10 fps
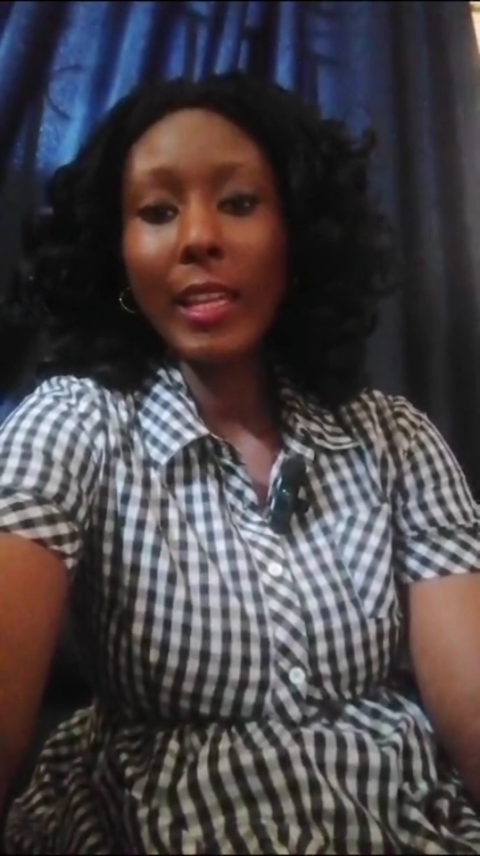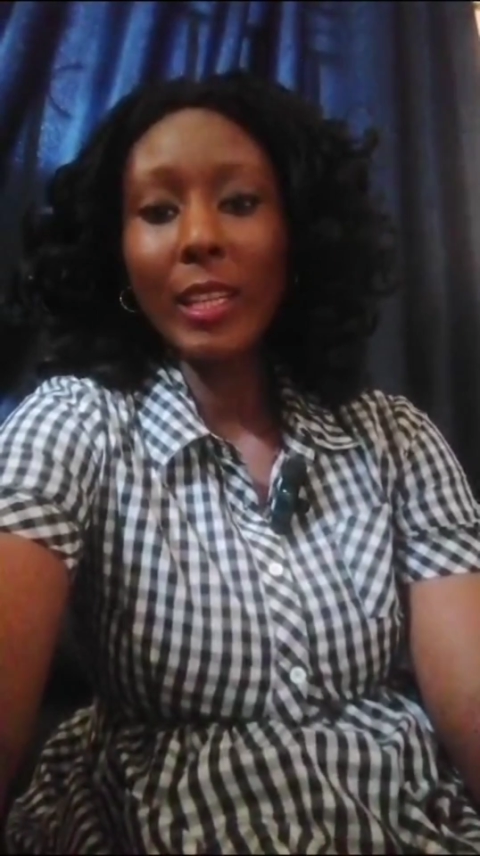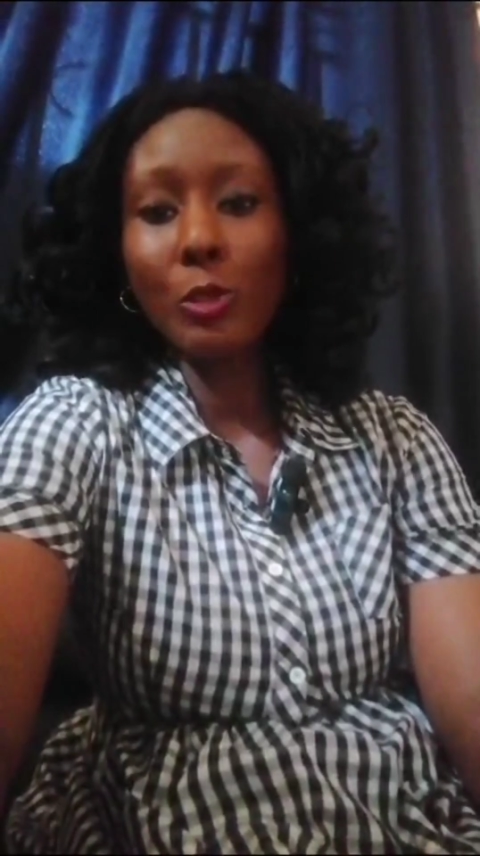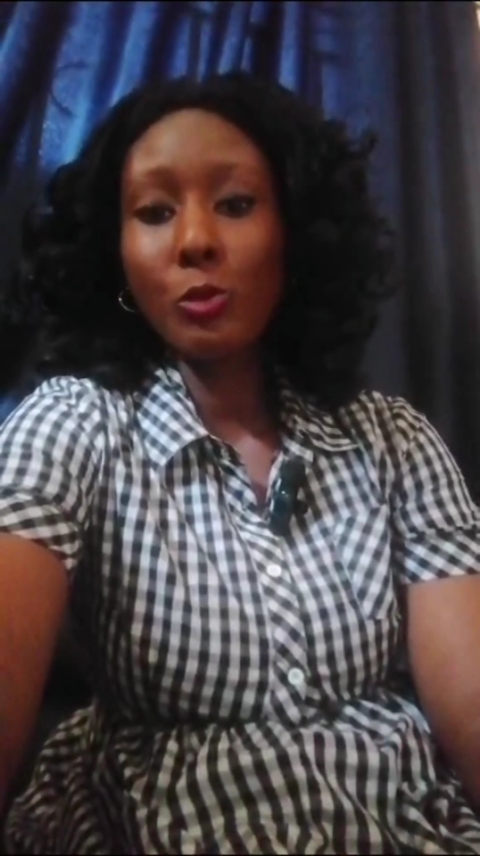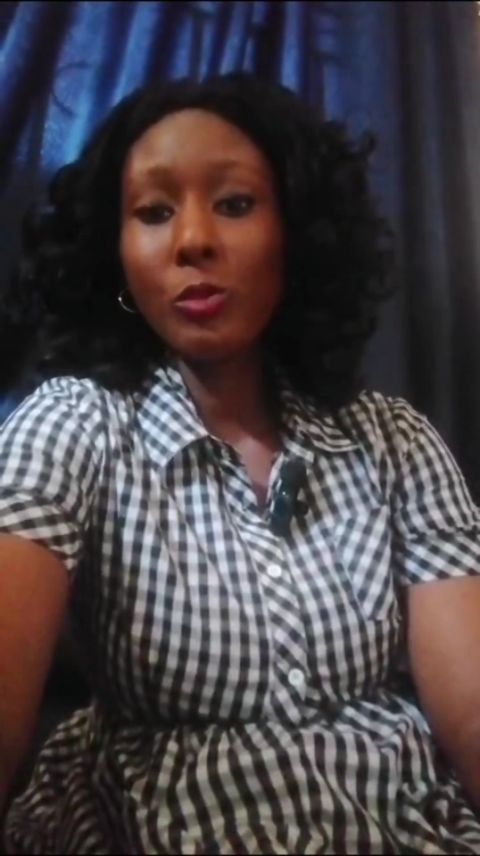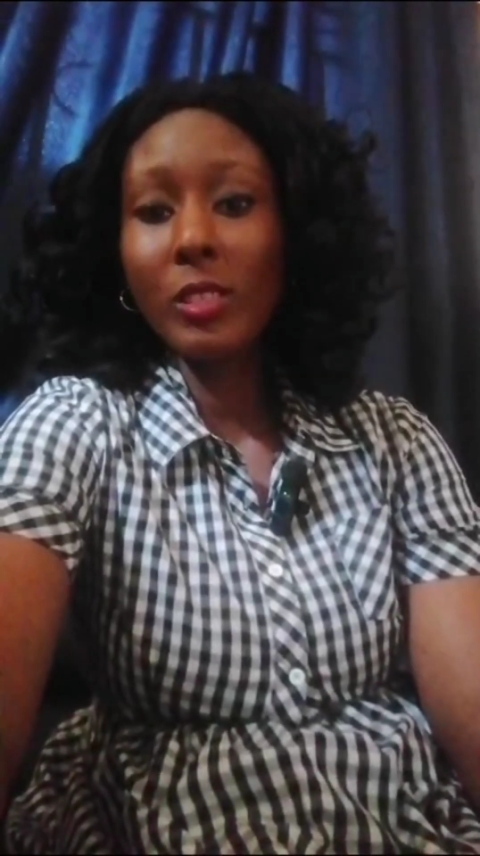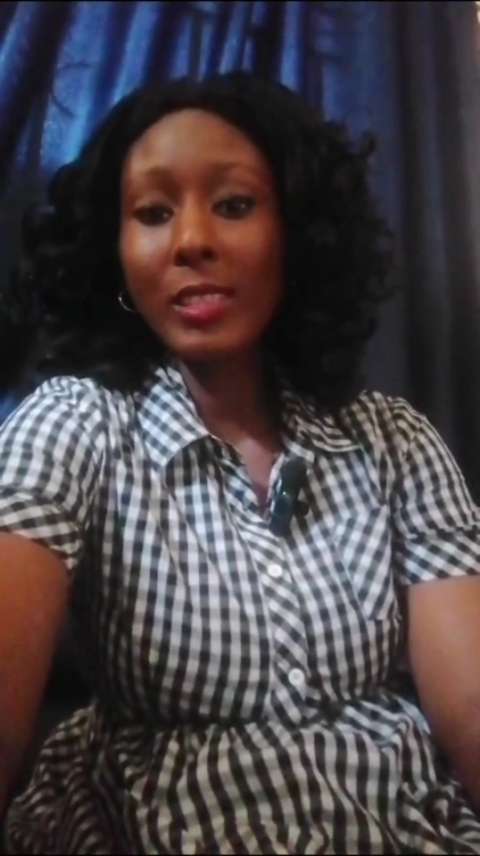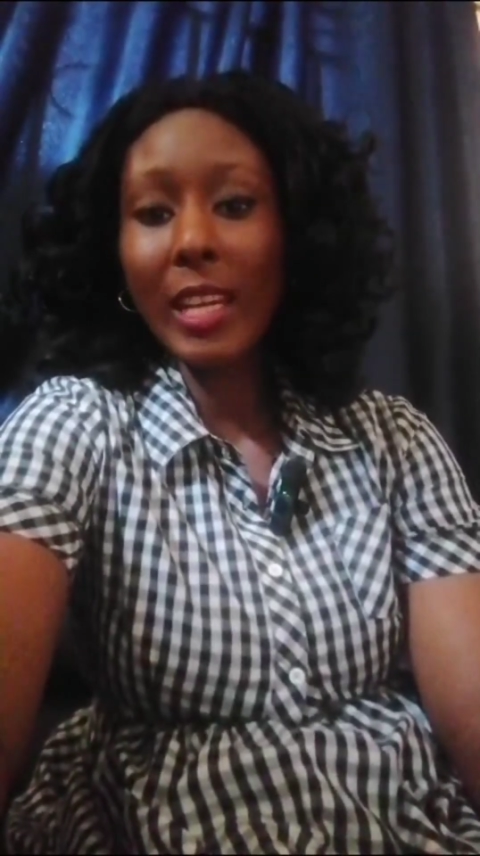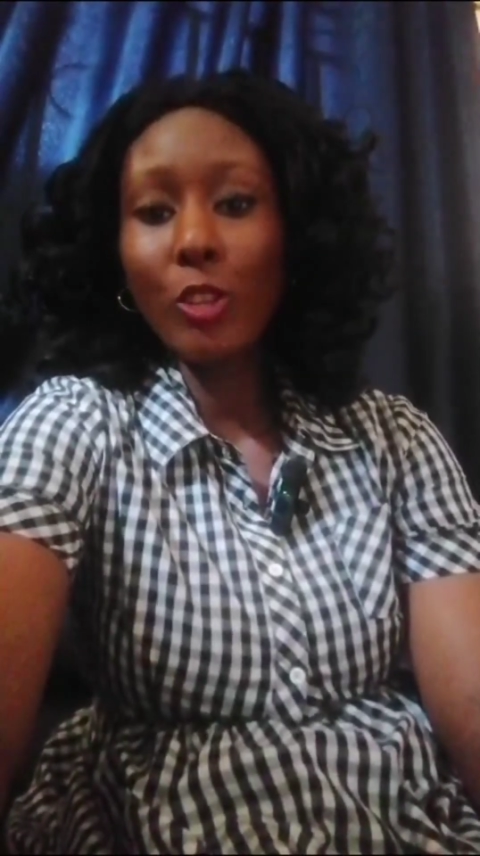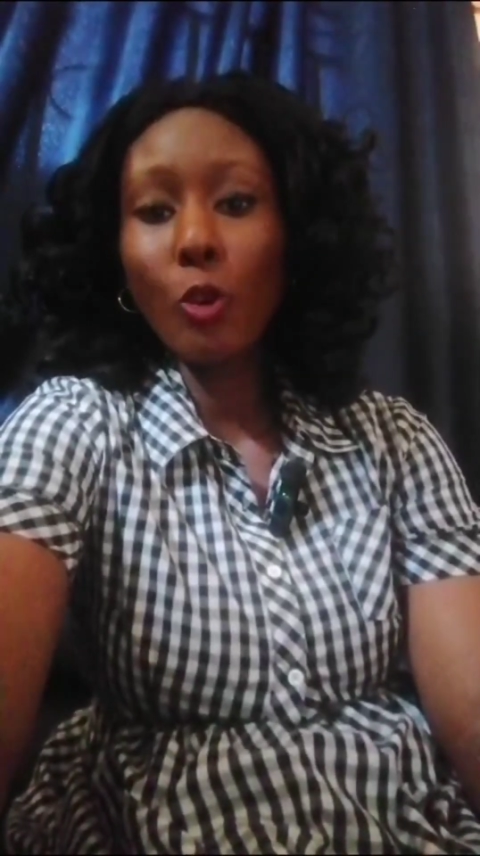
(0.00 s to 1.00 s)
learn how to
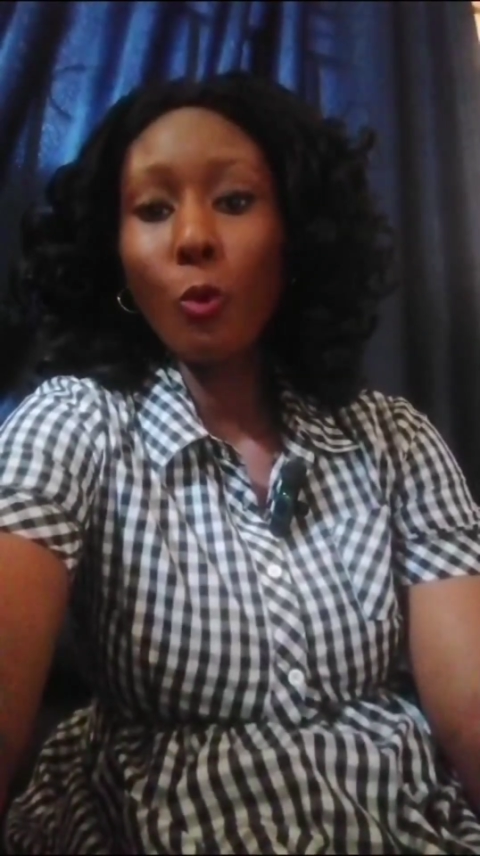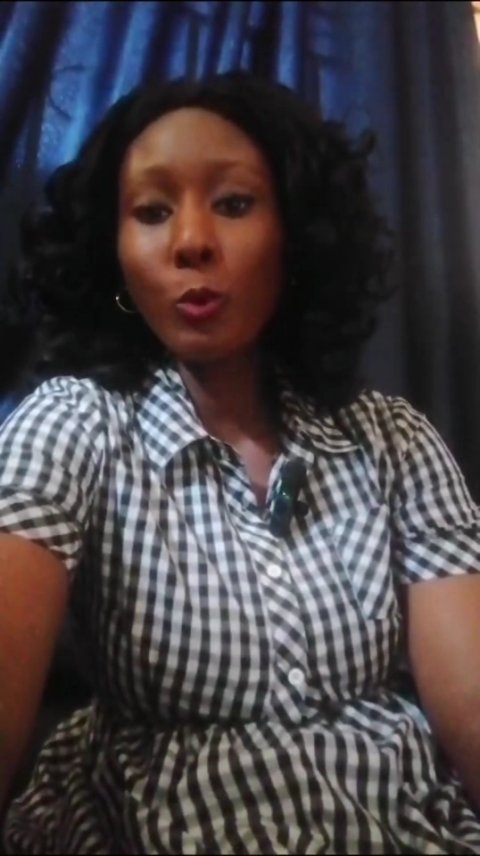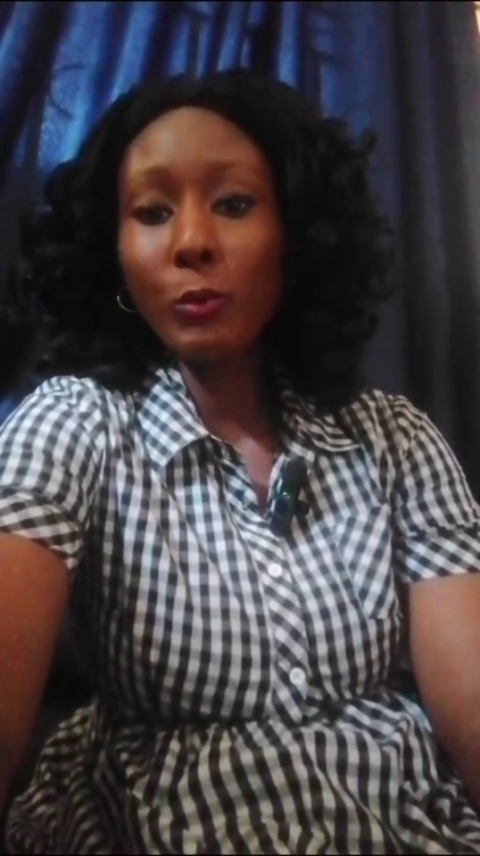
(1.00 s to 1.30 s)
design your